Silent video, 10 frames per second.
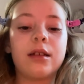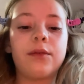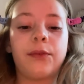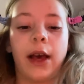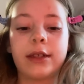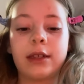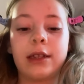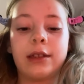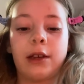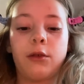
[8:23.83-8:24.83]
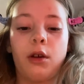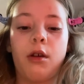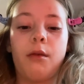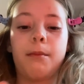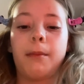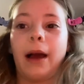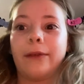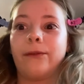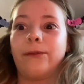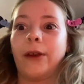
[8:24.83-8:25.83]
Vaseline's like my
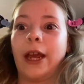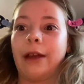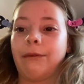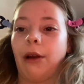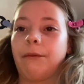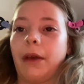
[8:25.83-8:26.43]
favorite.